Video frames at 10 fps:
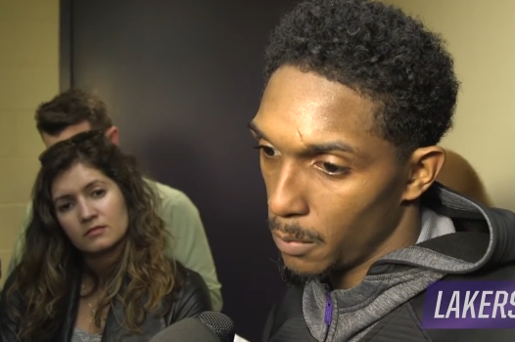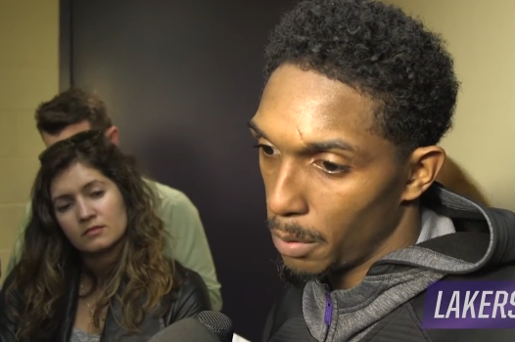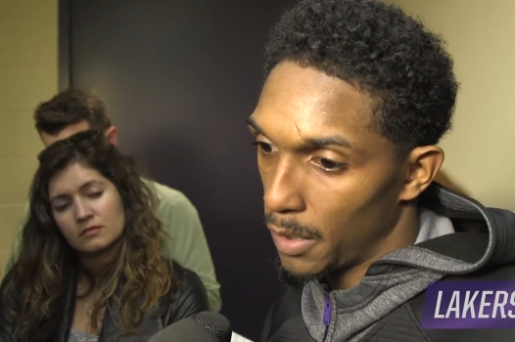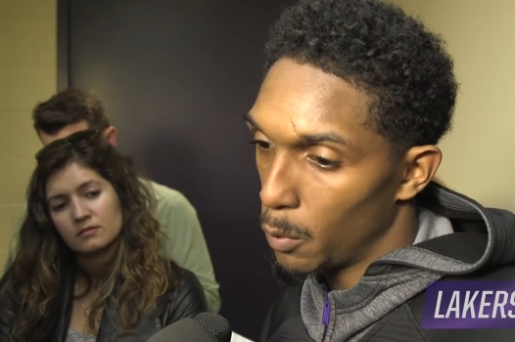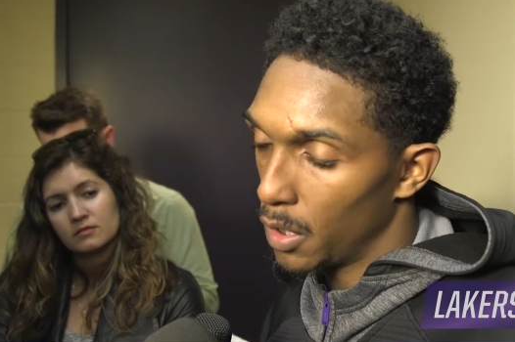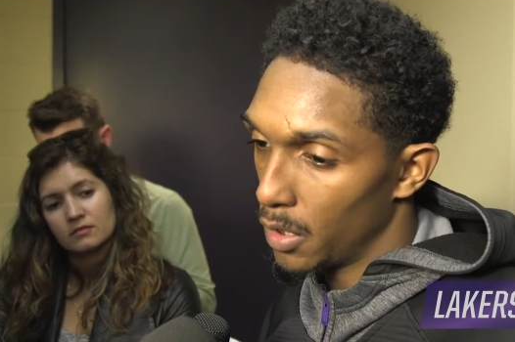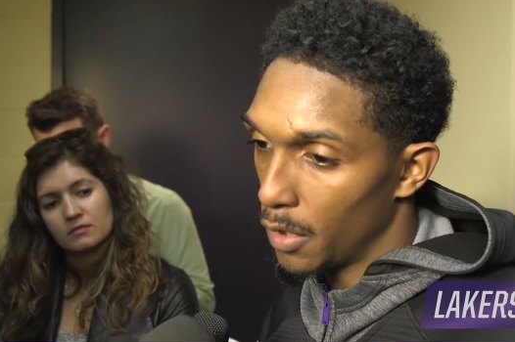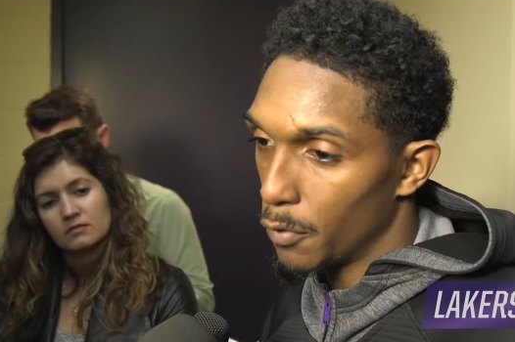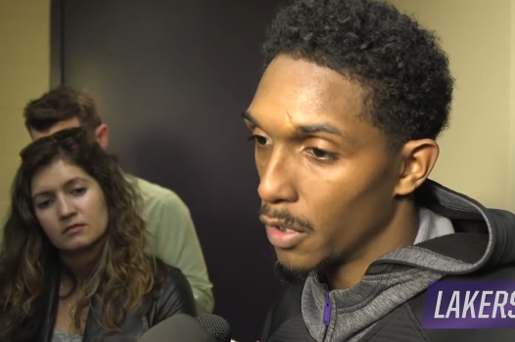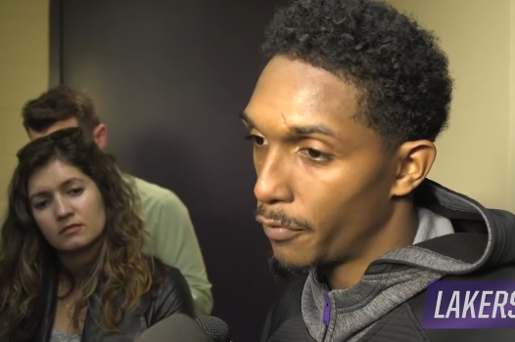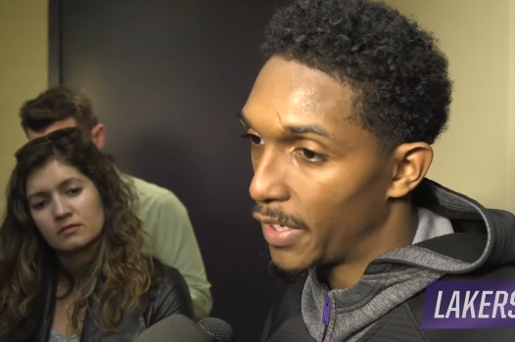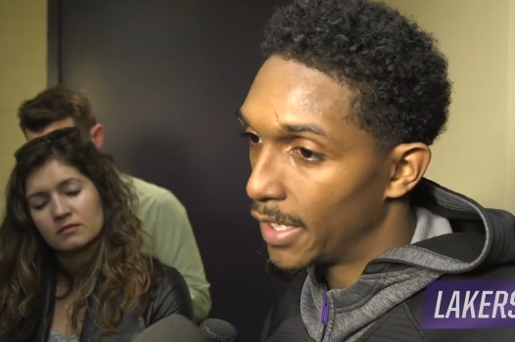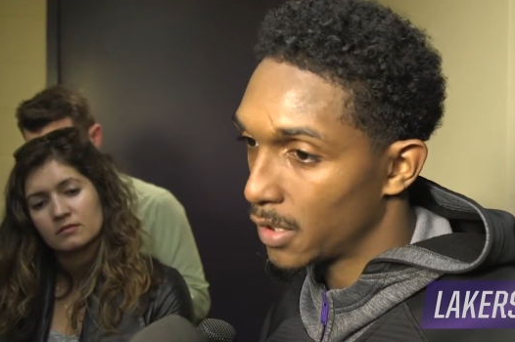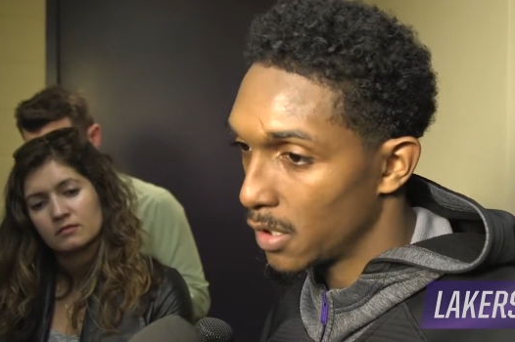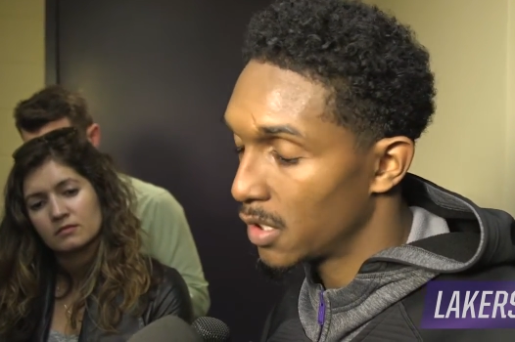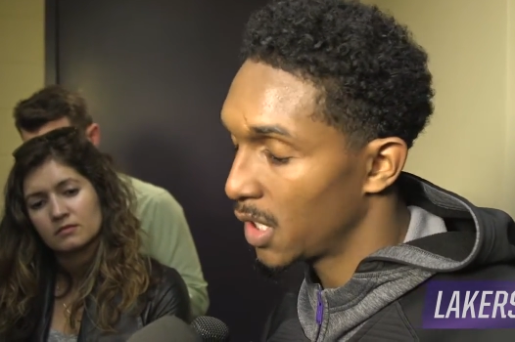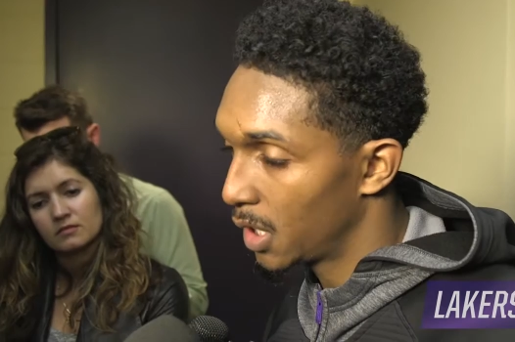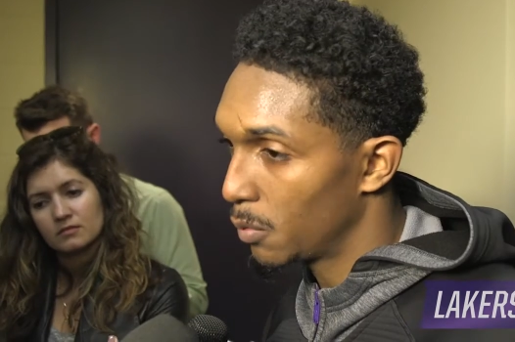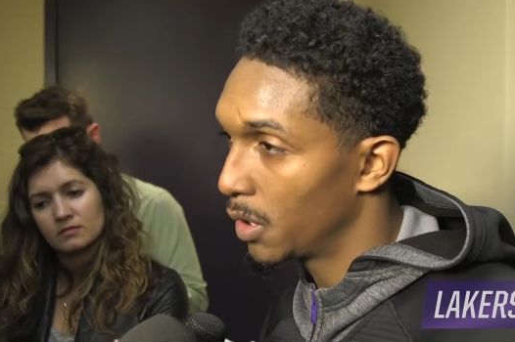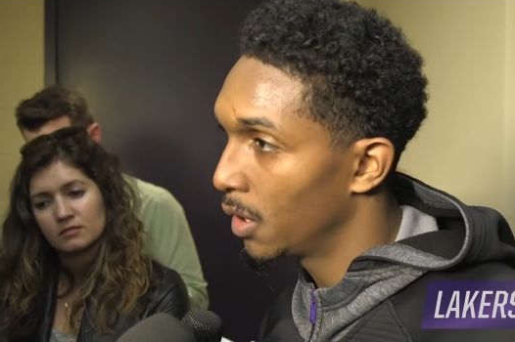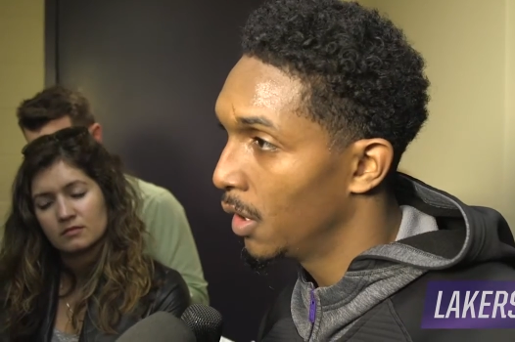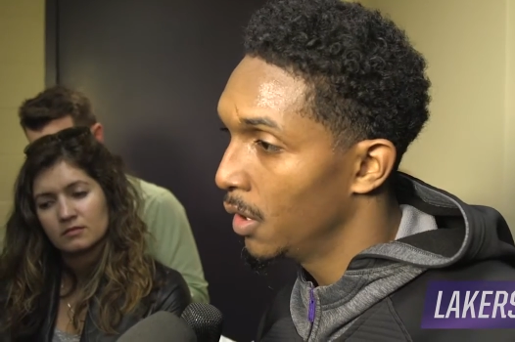Speaker 1: play well enough where the fans understand that we're,